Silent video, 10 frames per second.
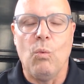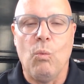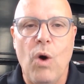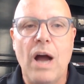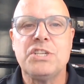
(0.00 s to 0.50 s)

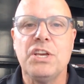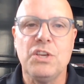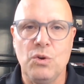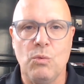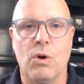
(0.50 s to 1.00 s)

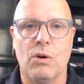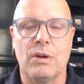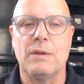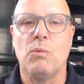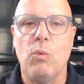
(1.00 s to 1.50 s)
watching you
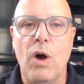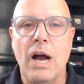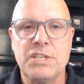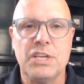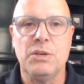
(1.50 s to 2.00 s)
work and
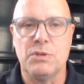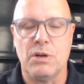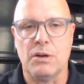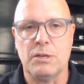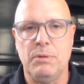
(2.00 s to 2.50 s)
watching you
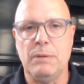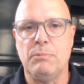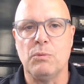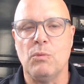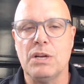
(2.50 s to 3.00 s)
talk to
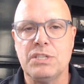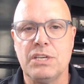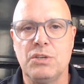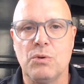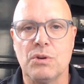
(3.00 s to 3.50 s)
people and
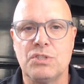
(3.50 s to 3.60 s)
watching